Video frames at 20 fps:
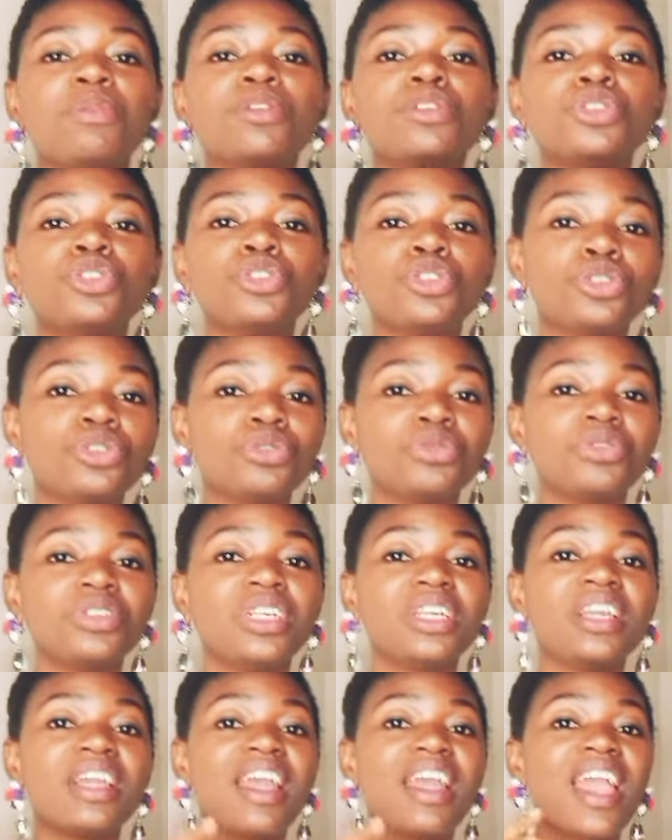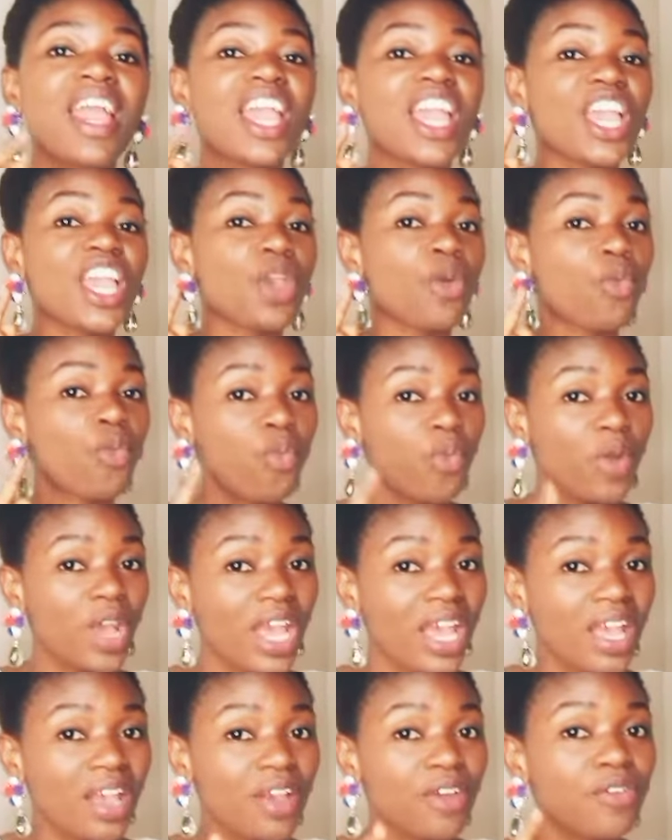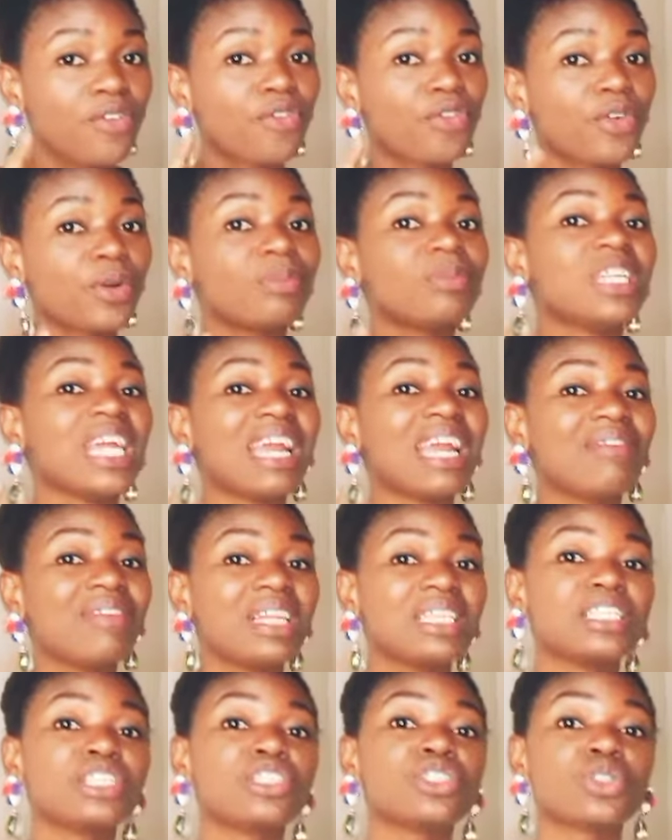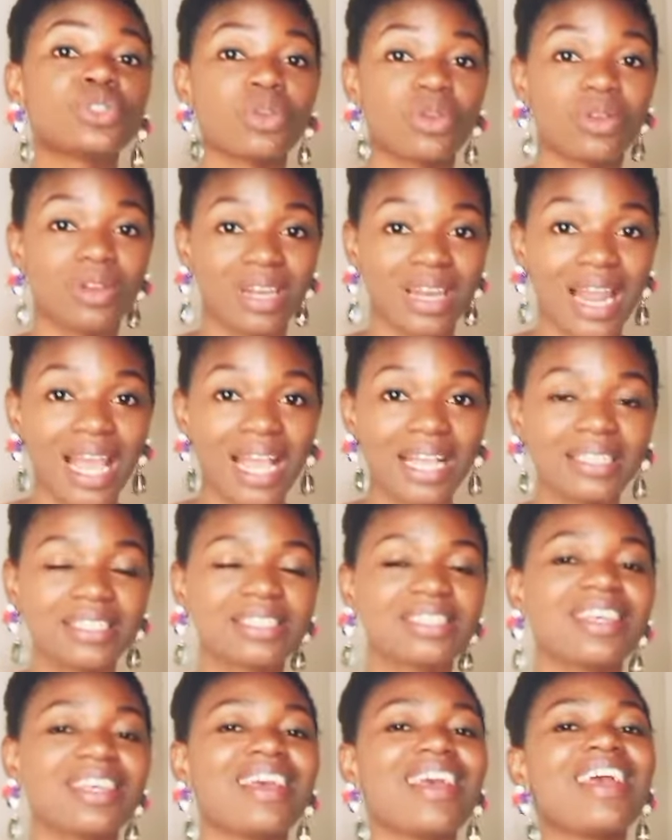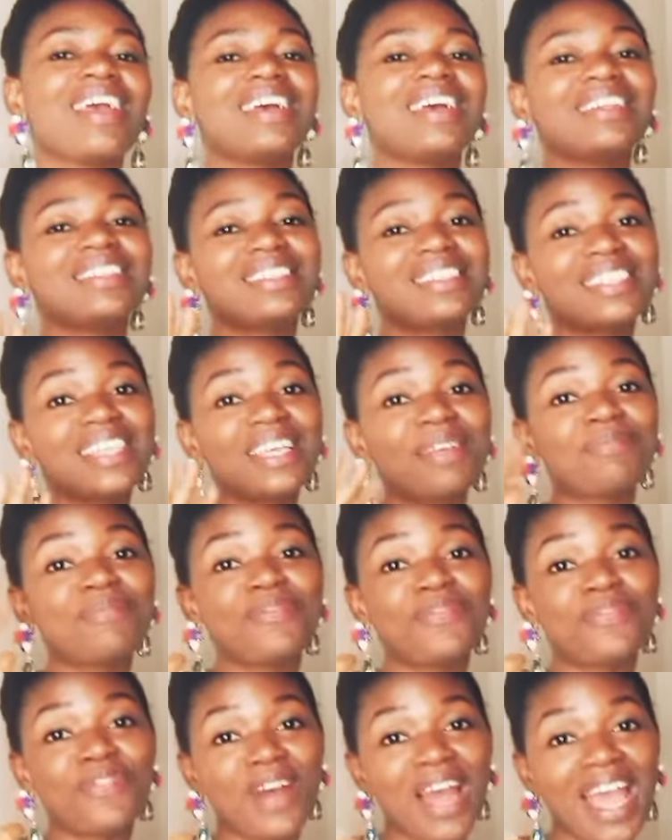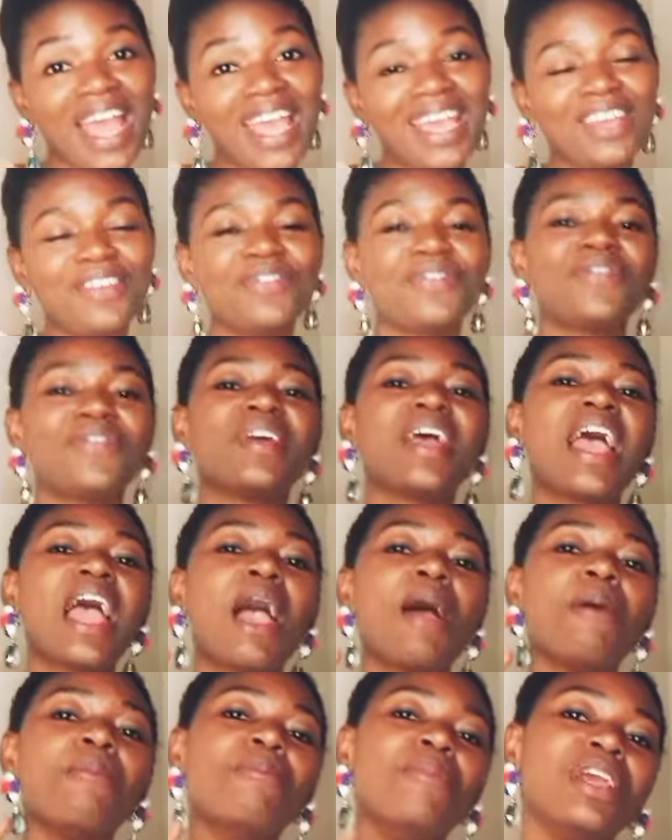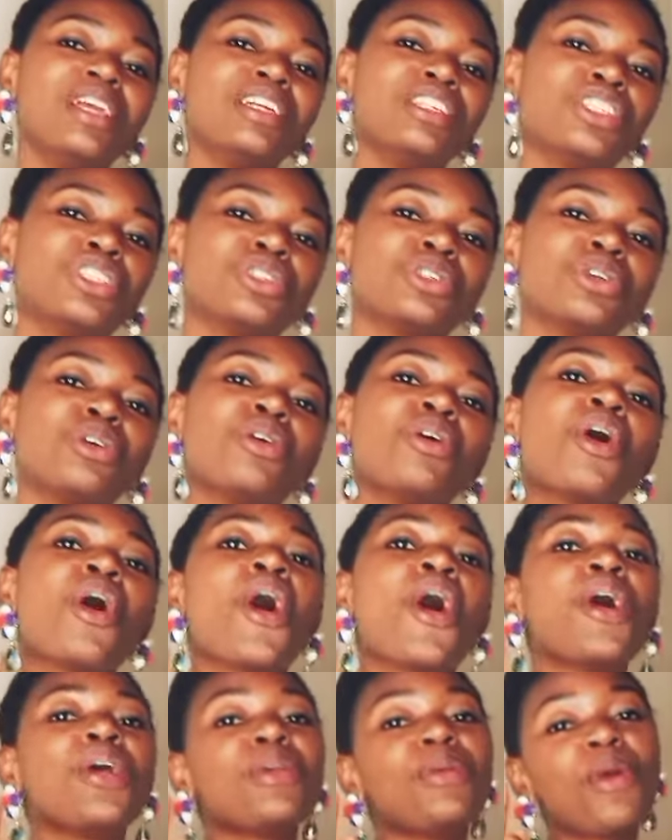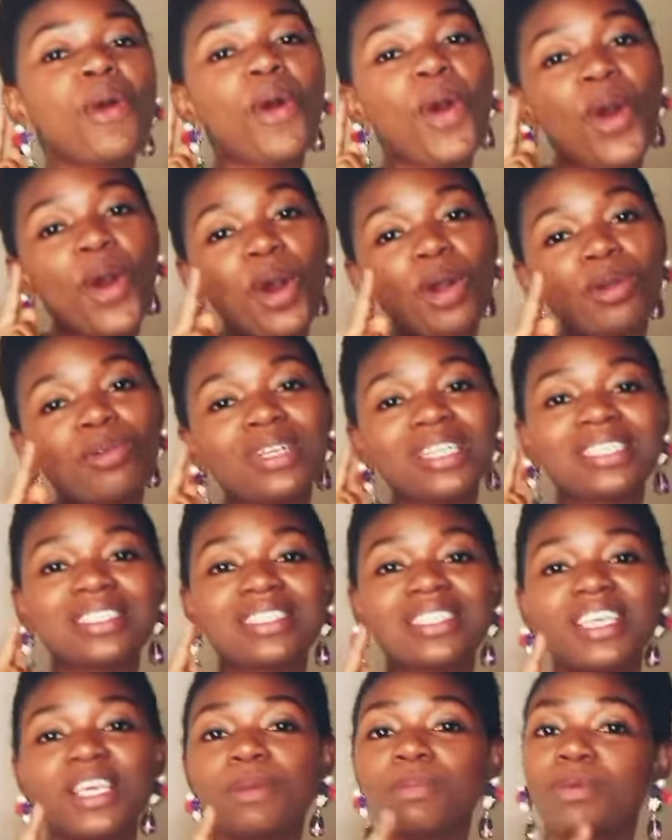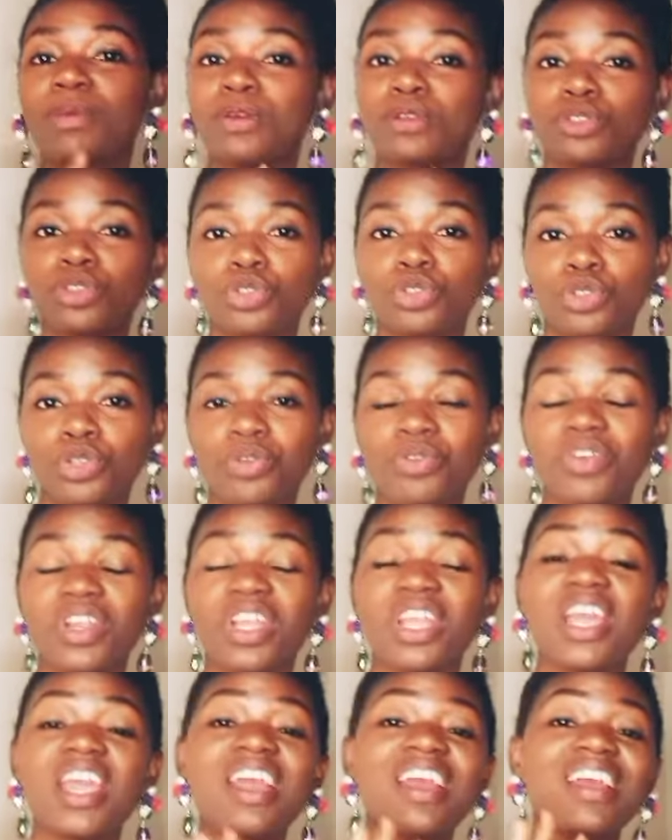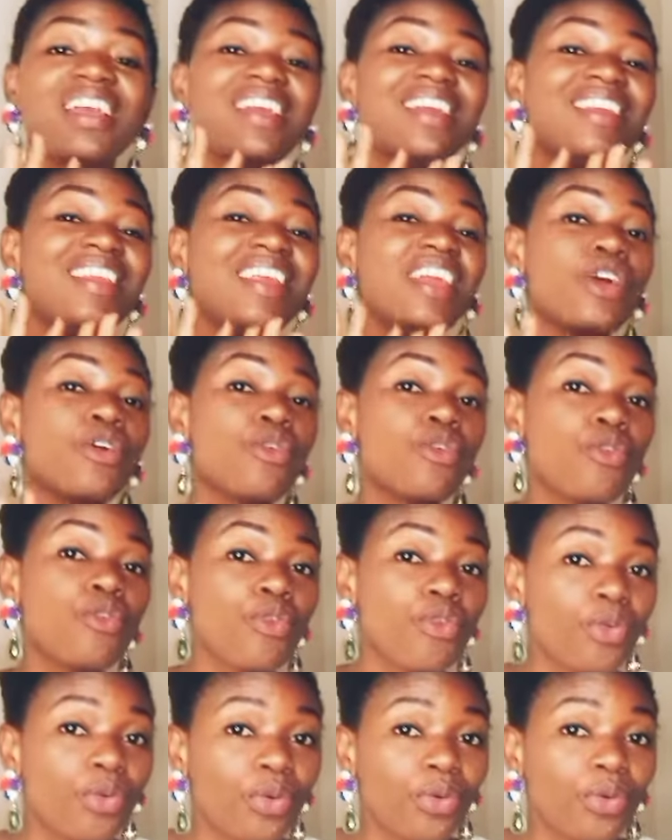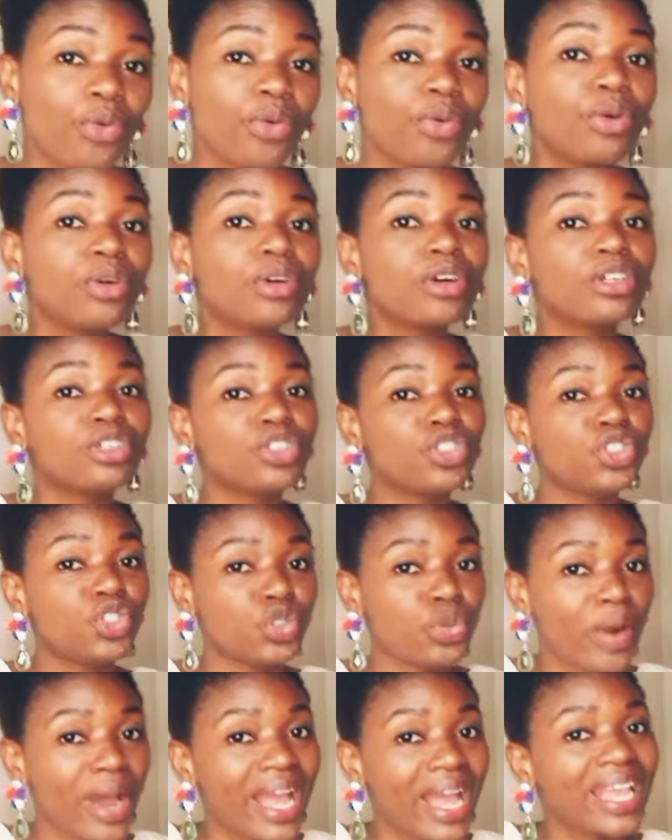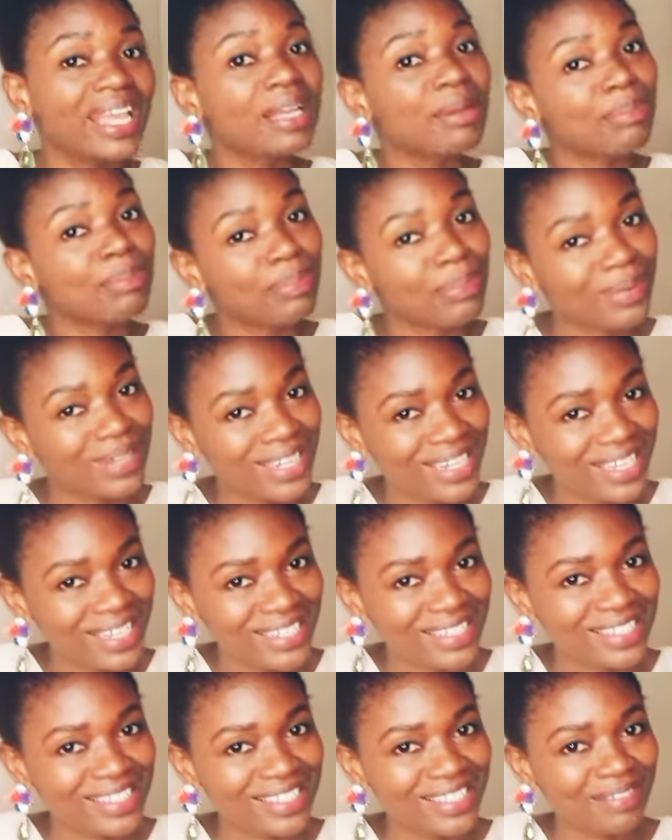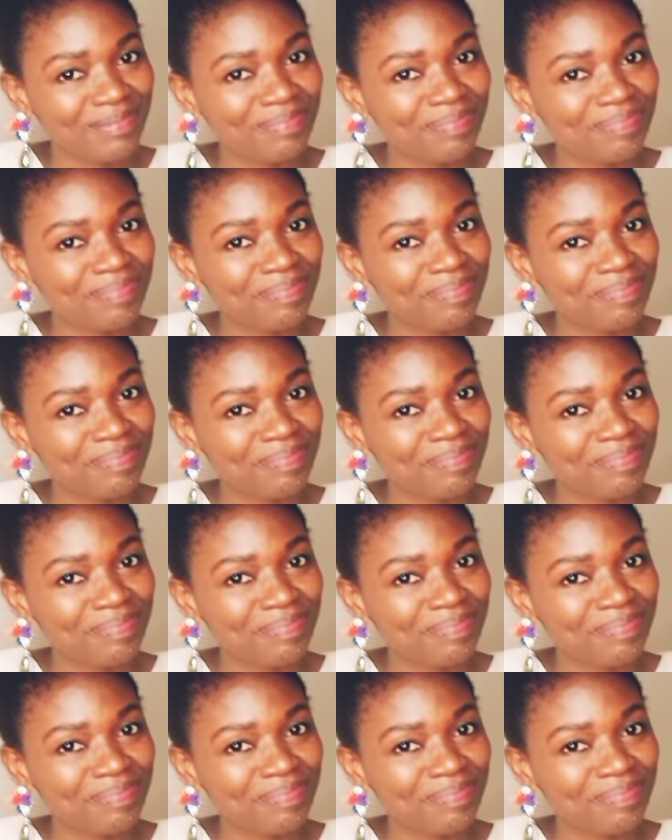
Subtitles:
your jewelry away from direct sunlight. Tip 5, make sure you always keep your jewelry in a cool, dry place.